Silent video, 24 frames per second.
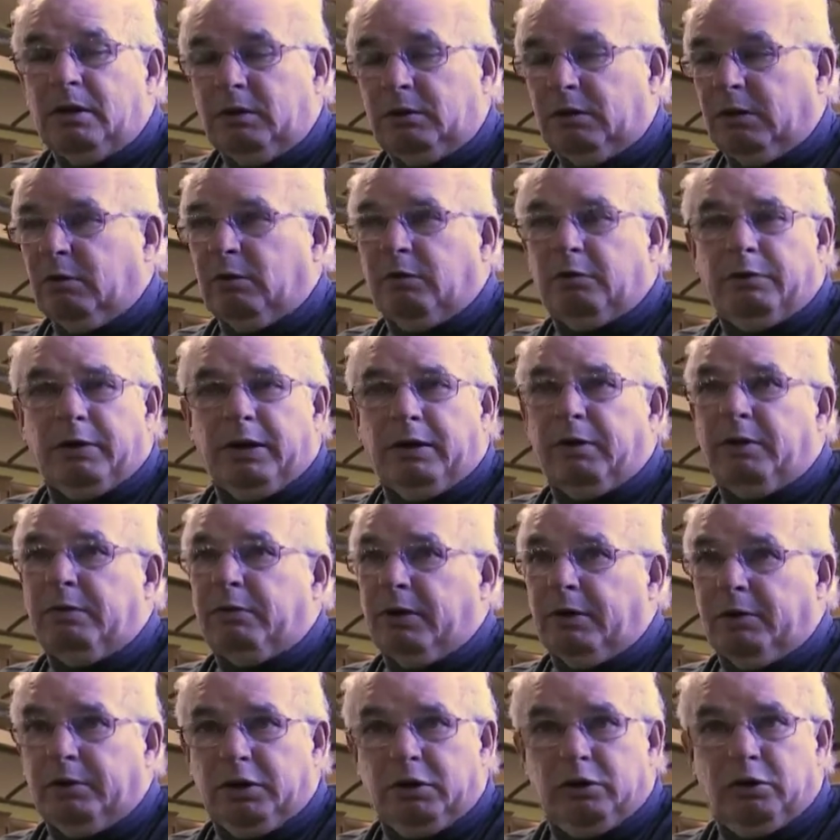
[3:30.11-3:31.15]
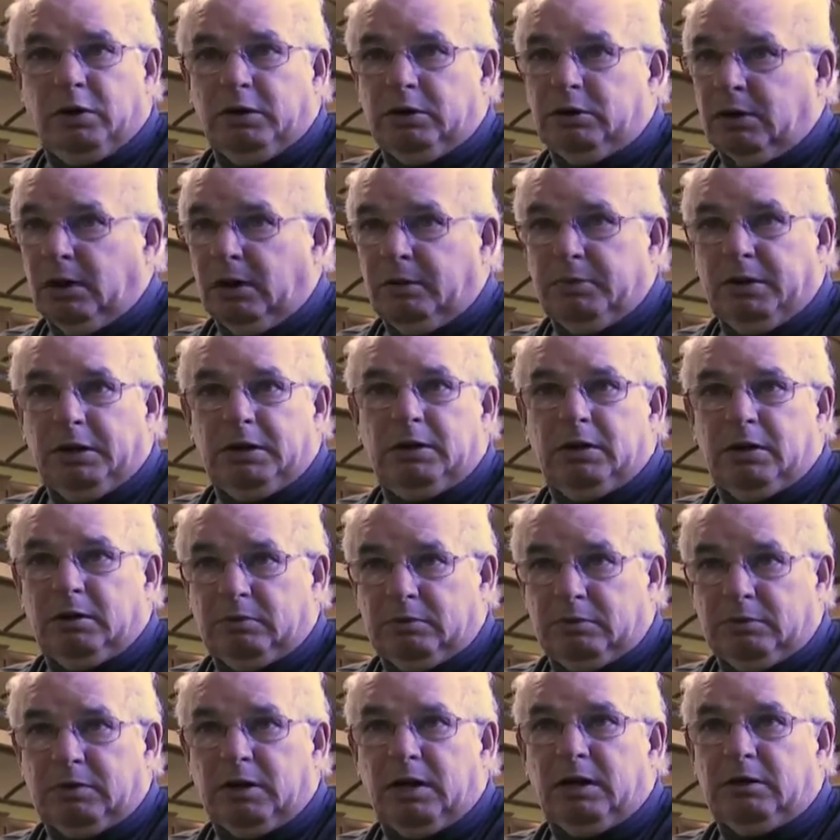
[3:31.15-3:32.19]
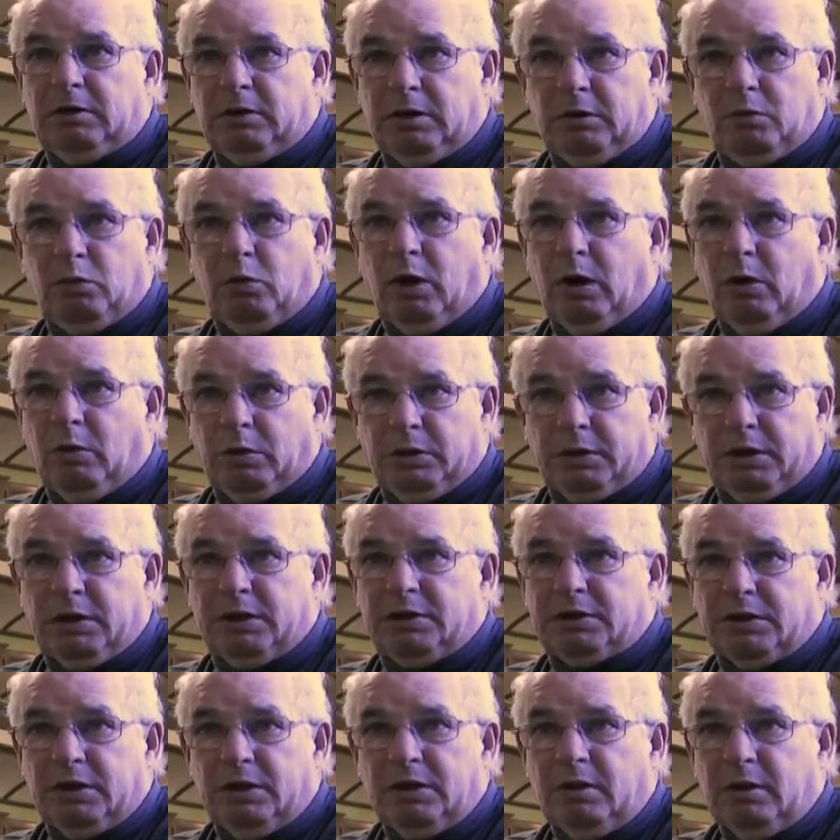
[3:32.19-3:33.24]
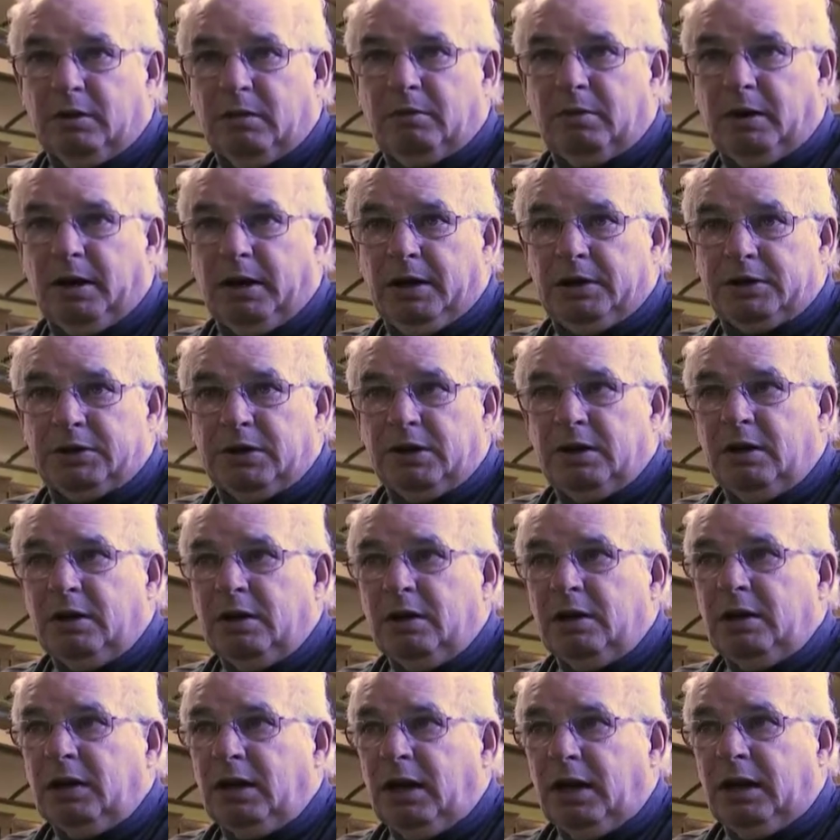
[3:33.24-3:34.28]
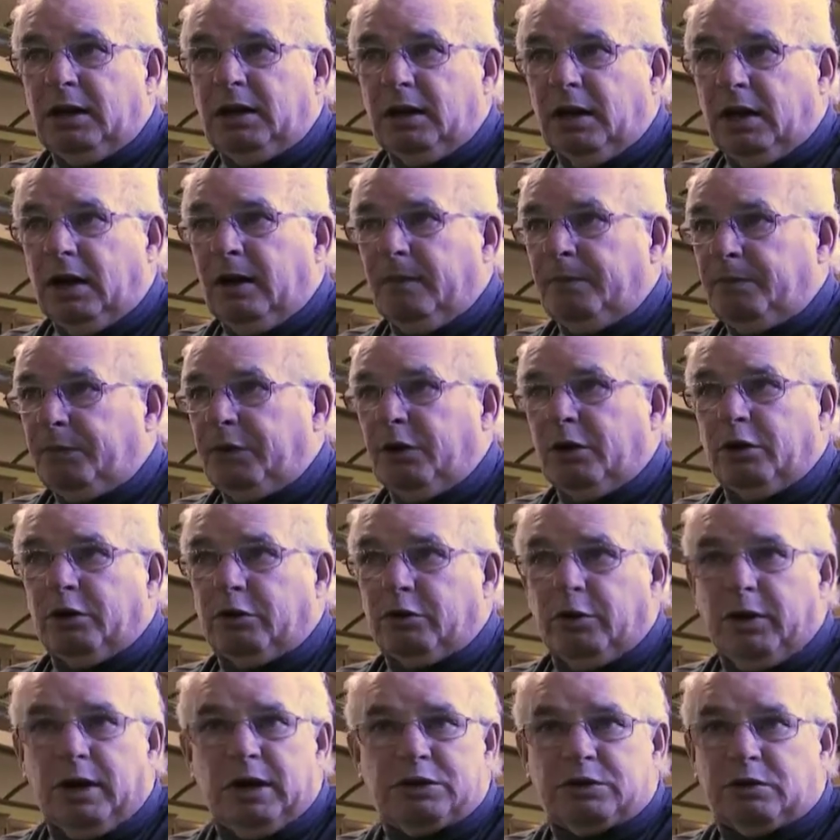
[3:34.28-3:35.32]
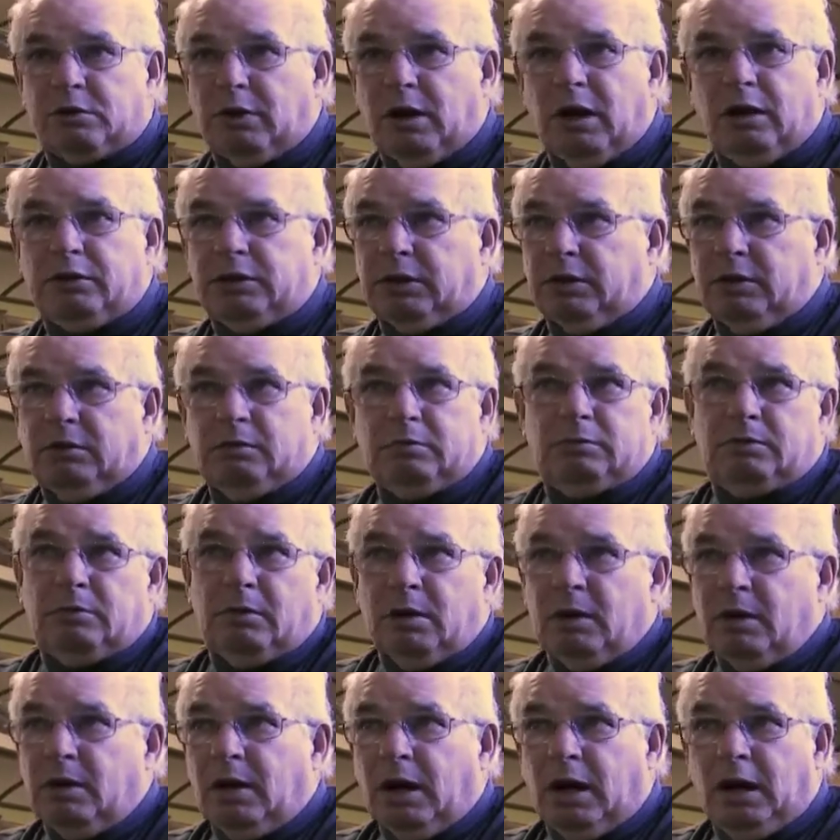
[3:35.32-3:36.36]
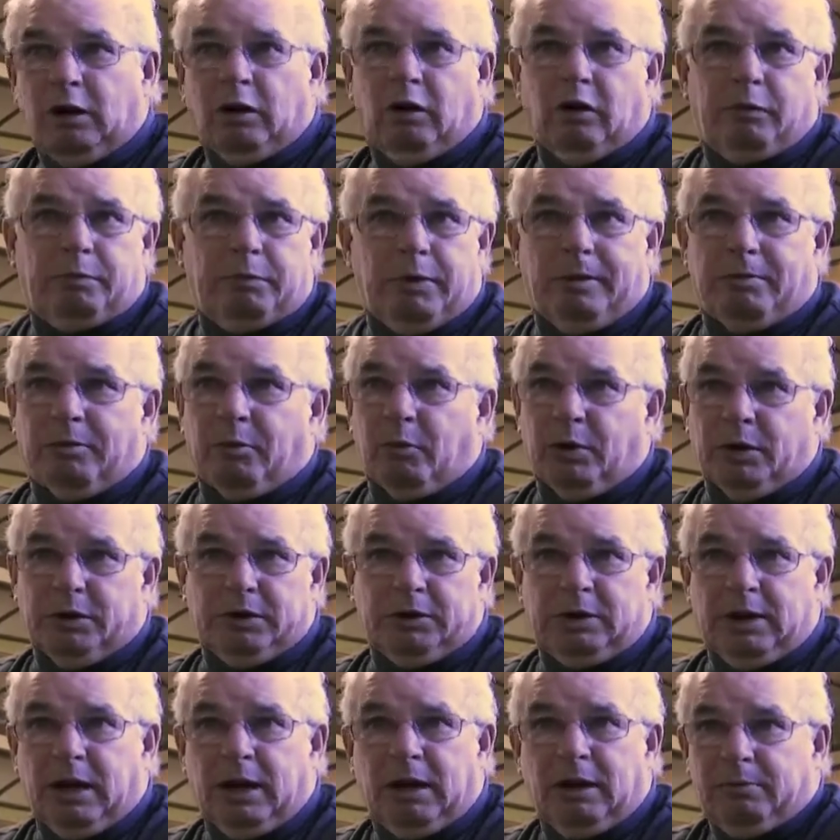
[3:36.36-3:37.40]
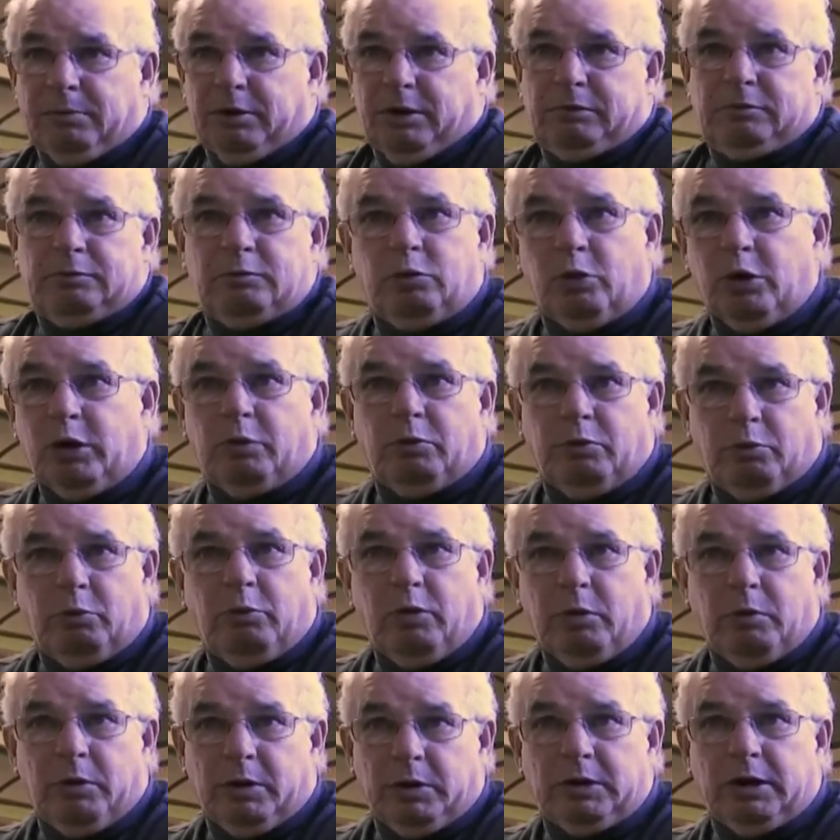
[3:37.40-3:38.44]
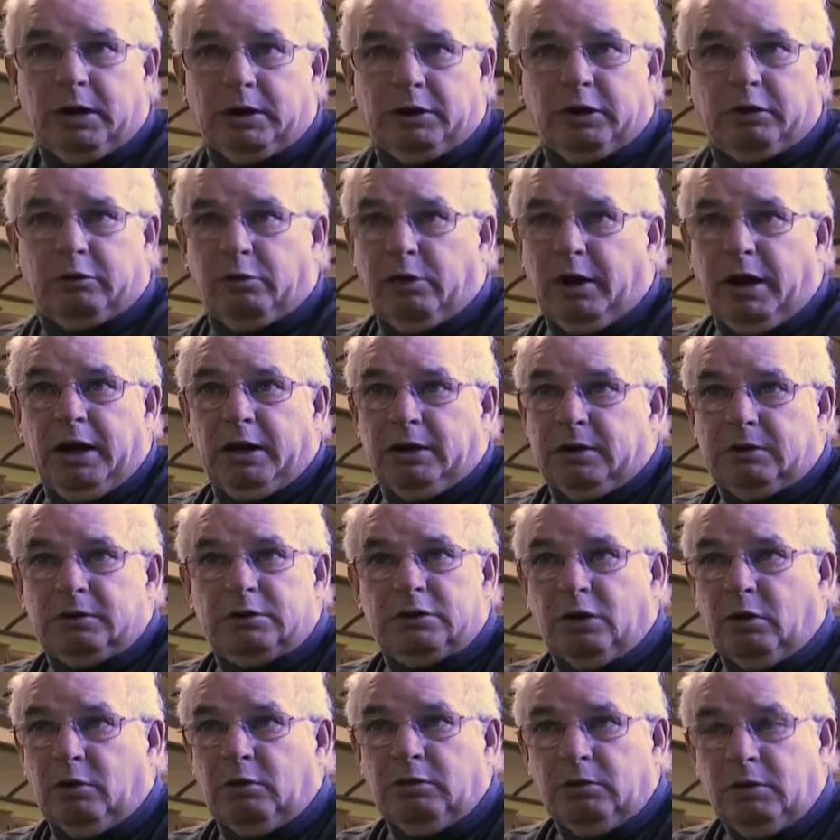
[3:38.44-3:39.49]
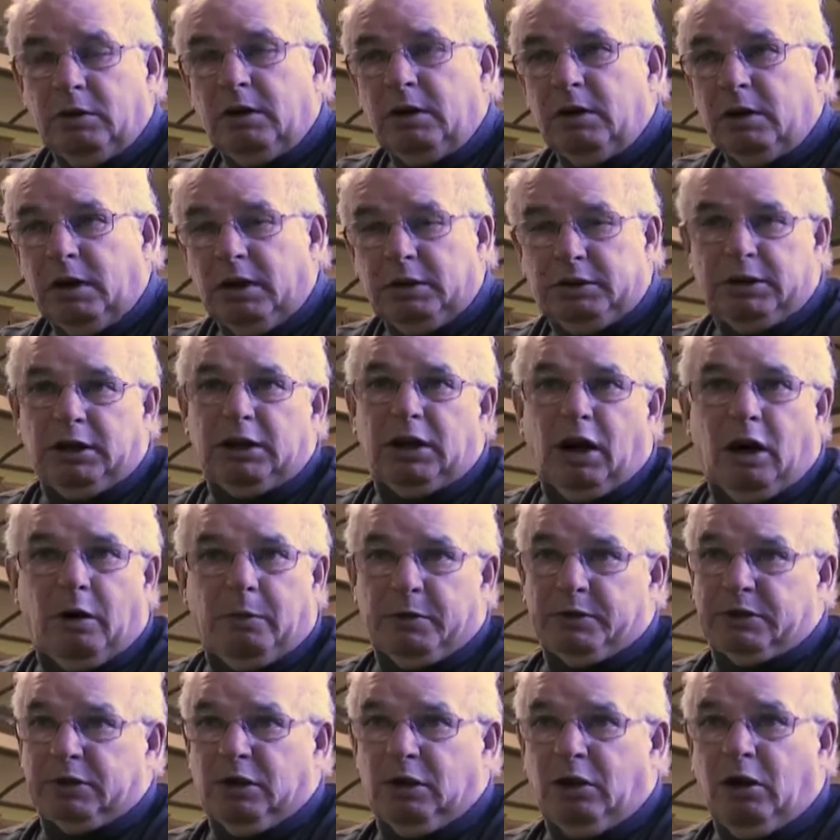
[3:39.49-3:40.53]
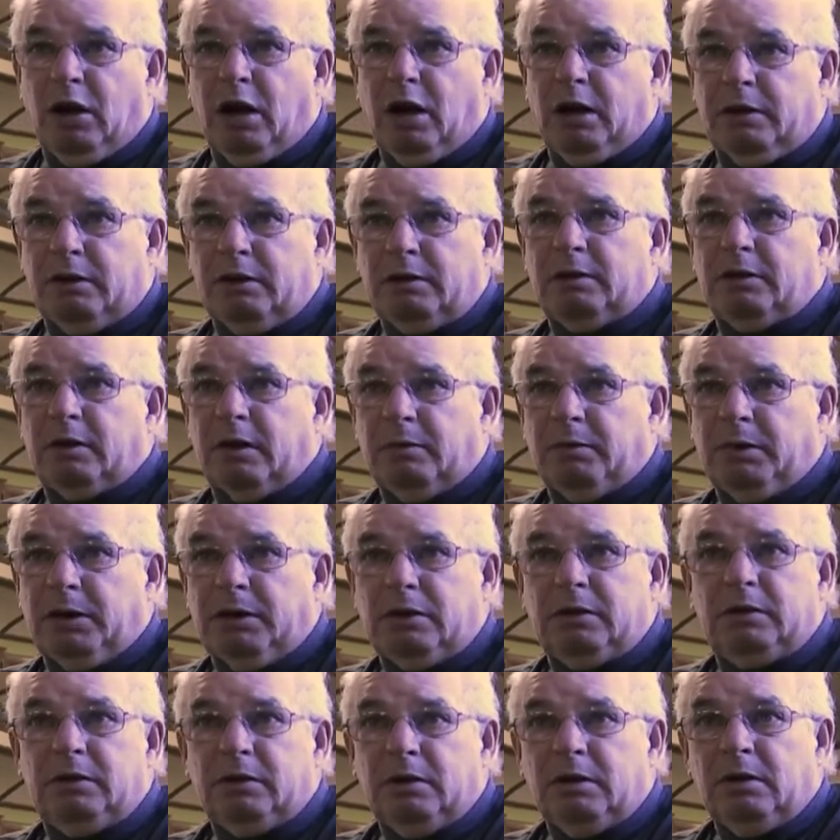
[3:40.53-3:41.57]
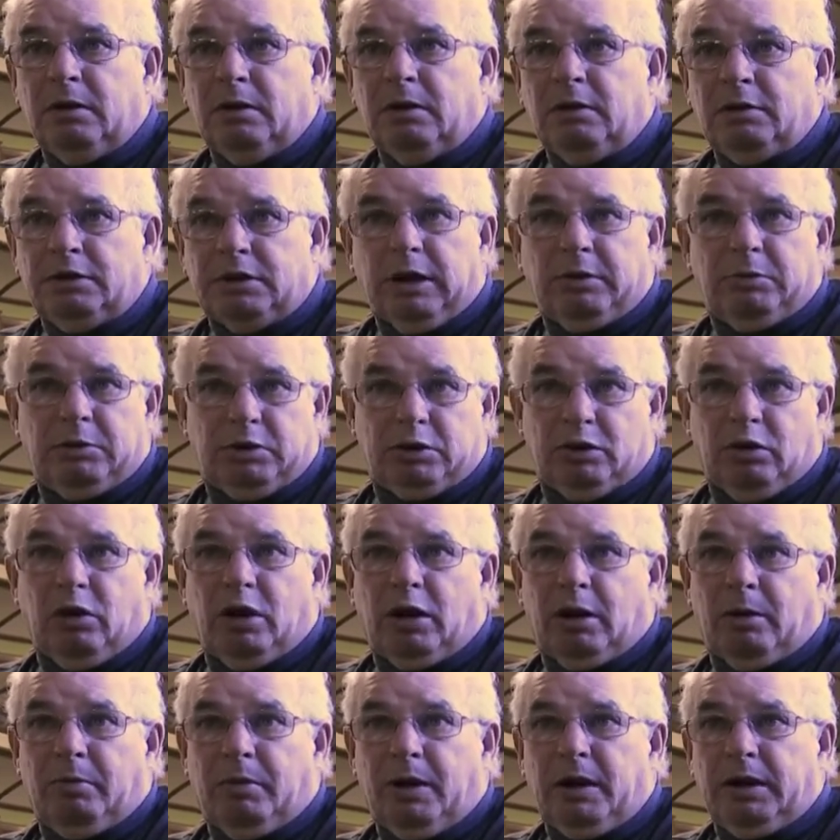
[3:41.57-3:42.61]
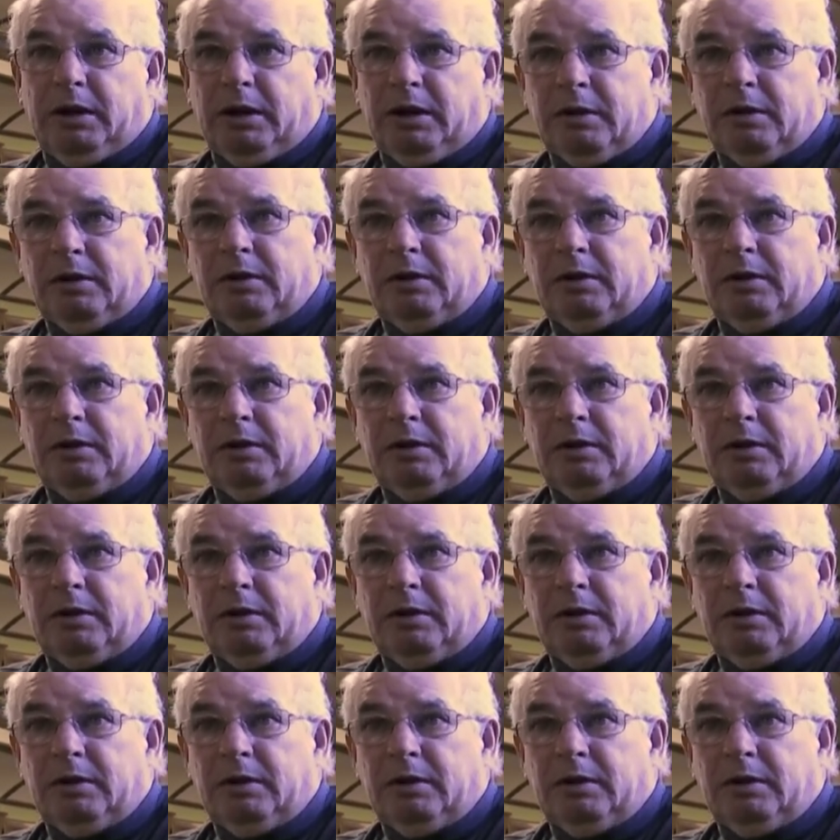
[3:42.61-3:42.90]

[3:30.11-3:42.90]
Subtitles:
They were very, very good. They did well with this place. And the grants were out there, and I don't know if people went and got it, but we went and got the grant. So it did help us a lot. It saved us a lot of money.